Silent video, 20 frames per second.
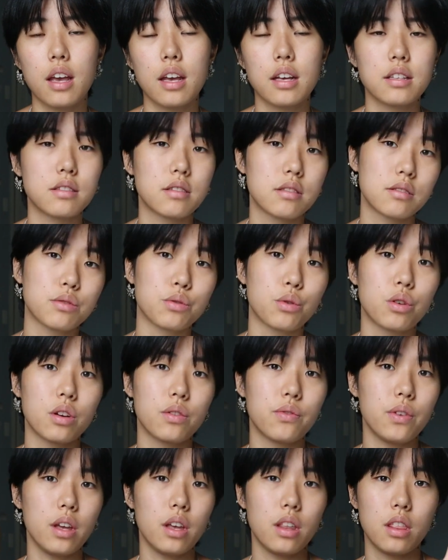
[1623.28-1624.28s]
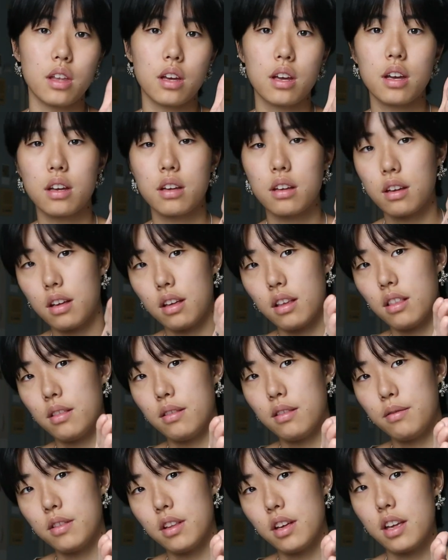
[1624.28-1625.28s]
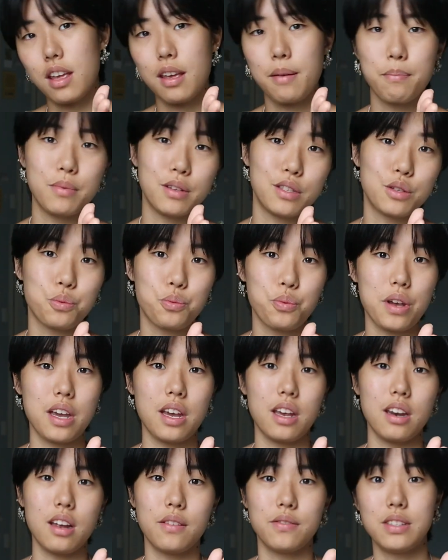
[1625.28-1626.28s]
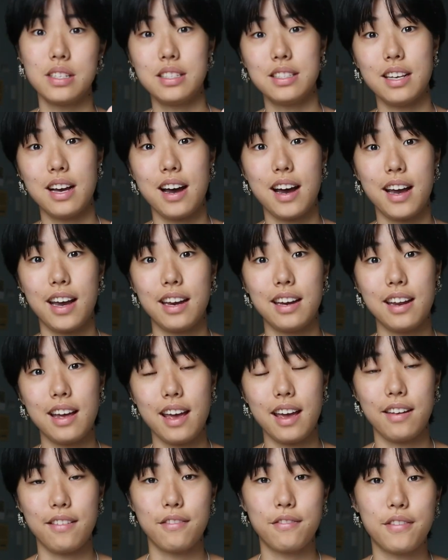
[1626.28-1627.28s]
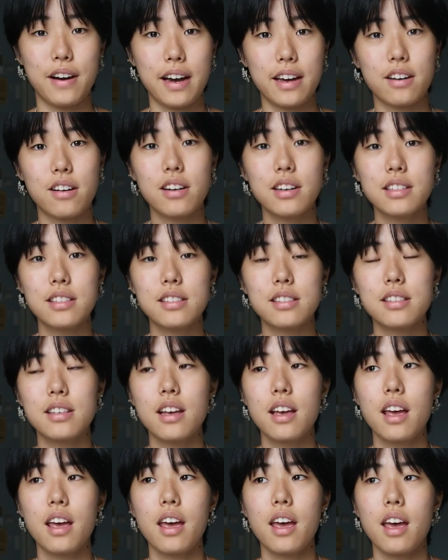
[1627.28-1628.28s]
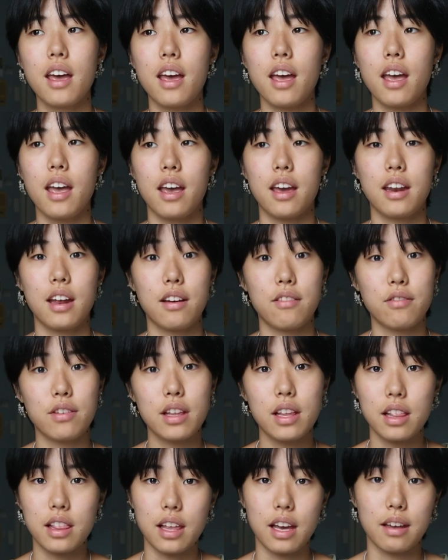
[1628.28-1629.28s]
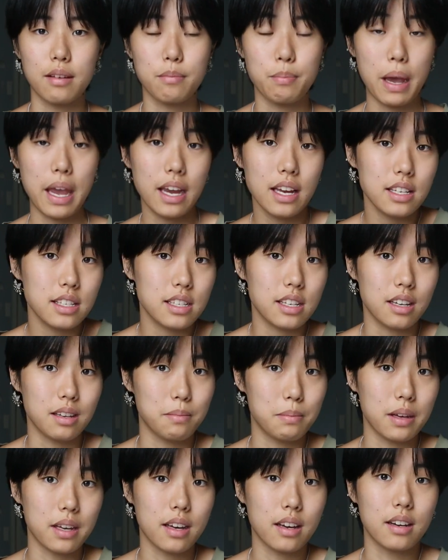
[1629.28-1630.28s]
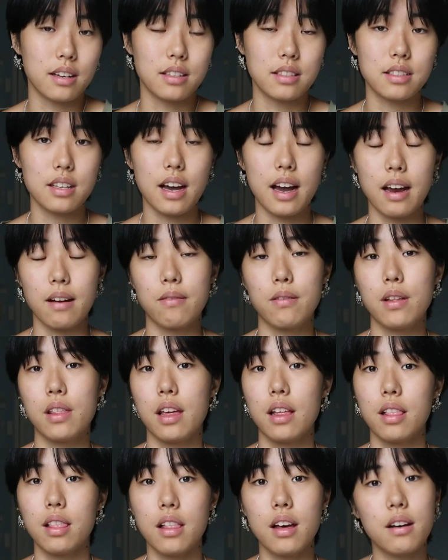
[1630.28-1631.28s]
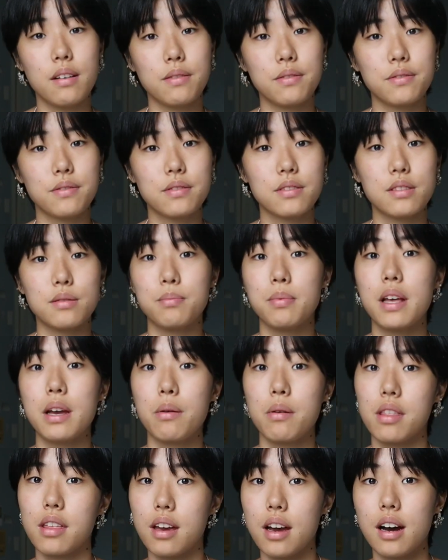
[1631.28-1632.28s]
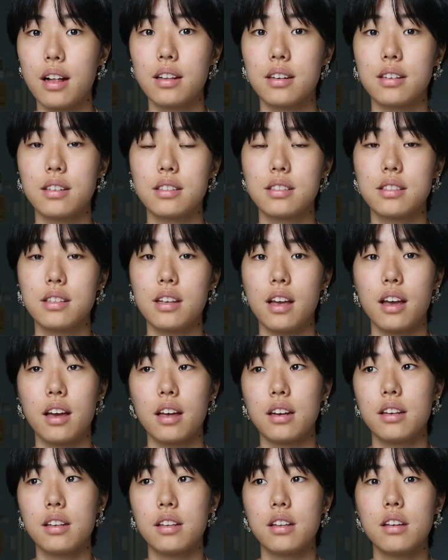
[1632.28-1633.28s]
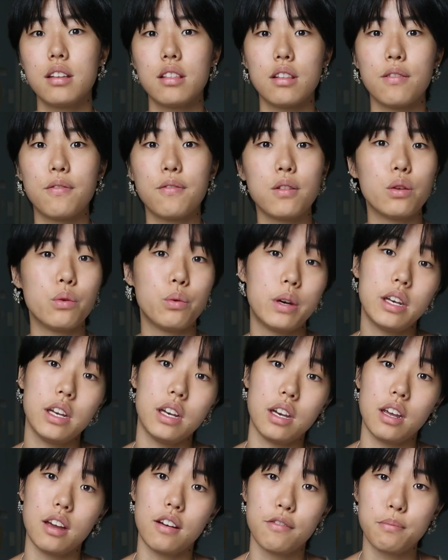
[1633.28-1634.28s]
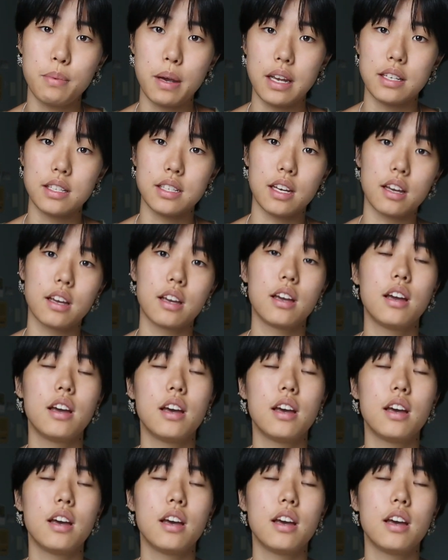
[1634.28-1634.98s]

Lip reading: is sort of in the in-between of design and fine arts. And I really like painting because I really love to play with colors and the fluidity of painting.